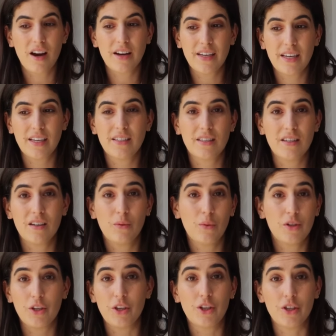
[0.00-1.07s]
I need to
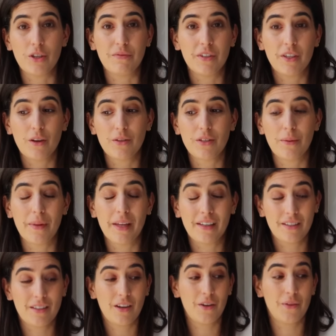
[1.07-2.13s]
watch a YouTube video or
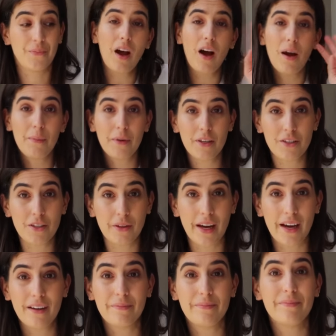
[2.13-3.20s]
something. So I'm gonna do
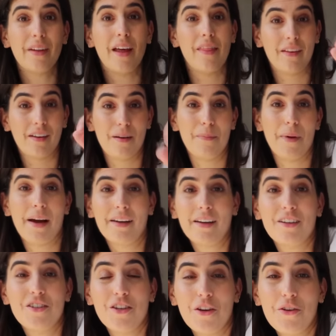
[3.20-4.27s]
that and then come
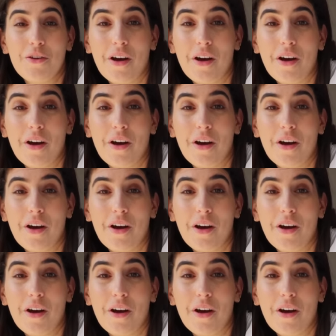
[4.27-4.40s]
back and show you